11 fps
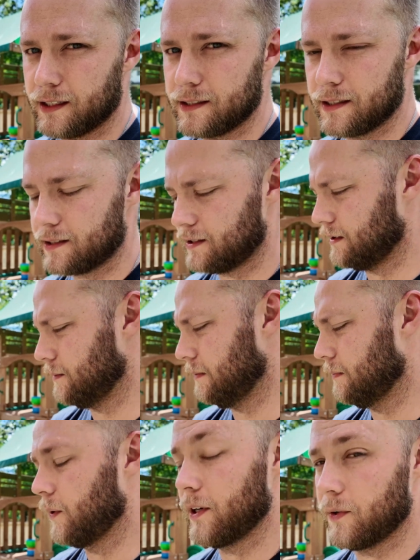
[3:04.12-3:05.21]
because it's gonna
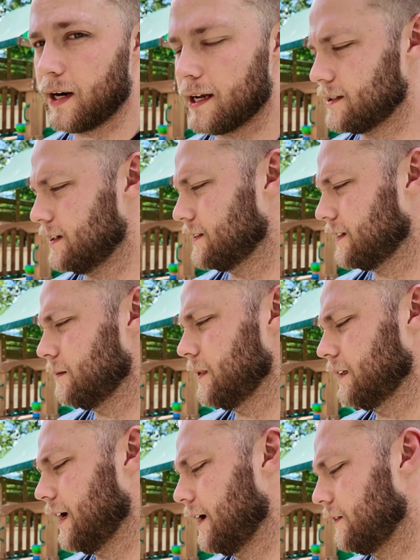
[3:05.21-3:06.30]
be mowing grass and it's gonna
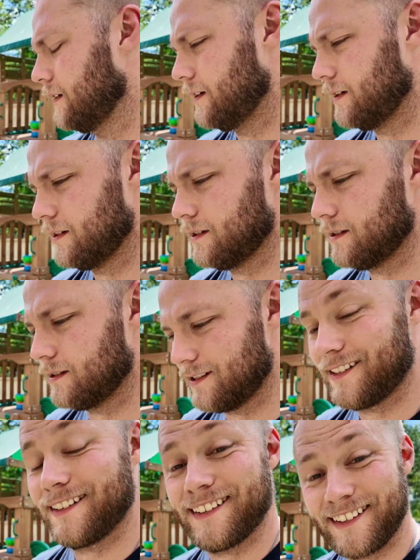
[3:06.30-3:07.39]
be loud.
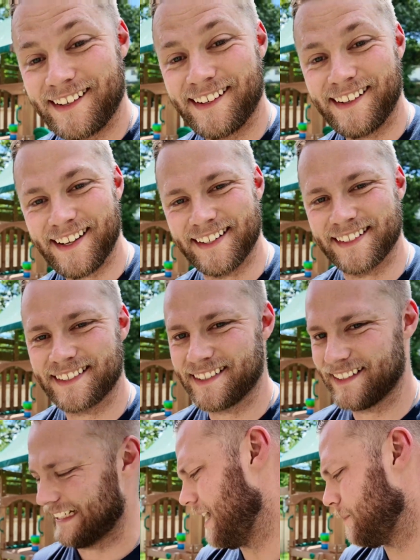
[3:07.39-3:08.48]
Successful.
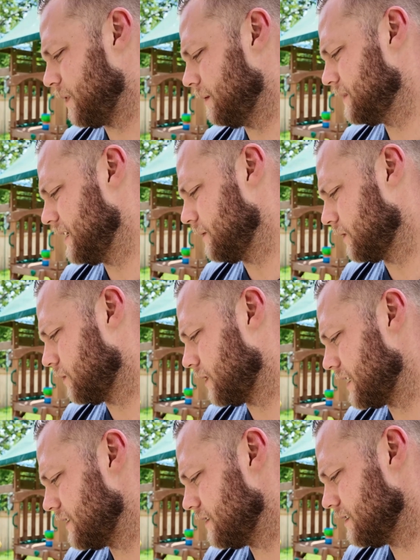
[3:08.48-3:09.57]
Nice. App update
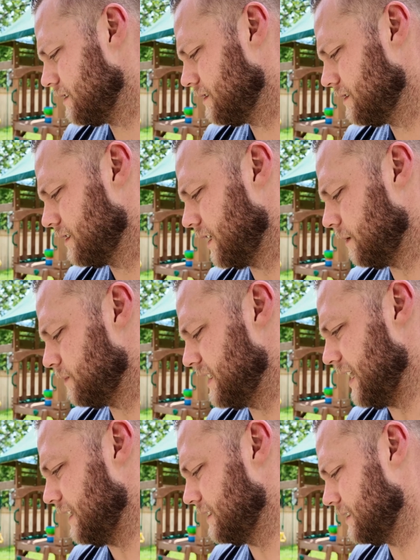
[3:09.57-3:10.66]
required.
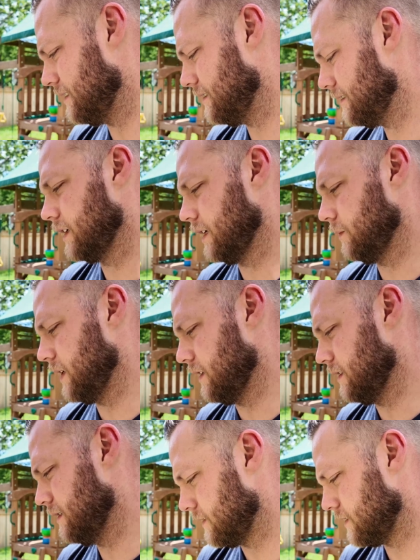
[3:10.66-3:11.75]
Update. Okay,
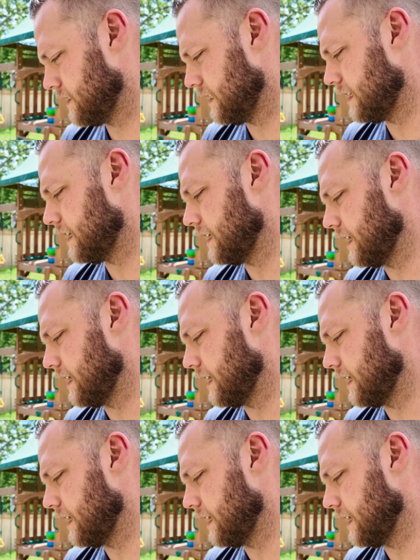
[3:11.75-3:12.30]
weird. I'll just say not